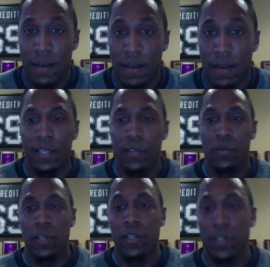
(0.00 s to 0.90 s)
And
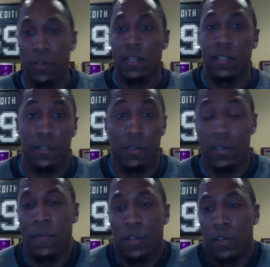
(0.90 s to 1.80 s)
theoretically, you could do
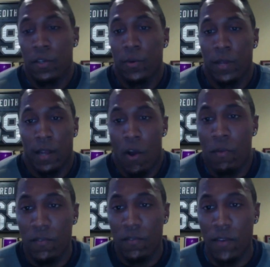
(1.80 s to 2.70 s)
this. You
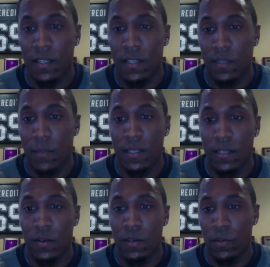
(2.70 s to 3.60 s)
could do it at home if you
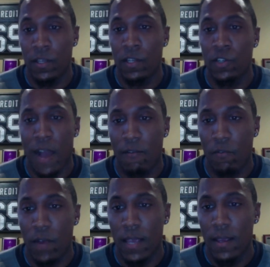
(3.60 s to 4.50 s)
had the space to do it. Do
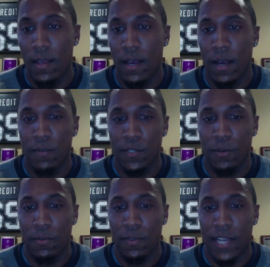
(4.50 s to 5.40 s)
it in your driveway.
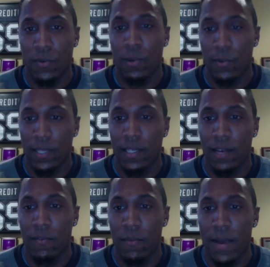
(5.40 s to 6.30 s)
So
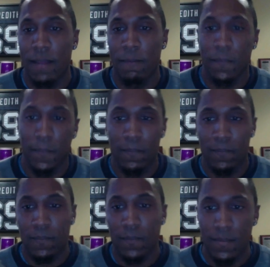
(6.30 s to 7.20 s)
that's what we really love
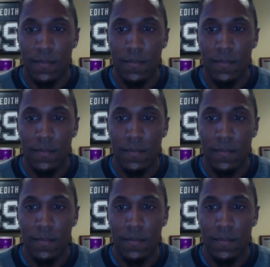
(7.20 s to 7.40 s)
about it.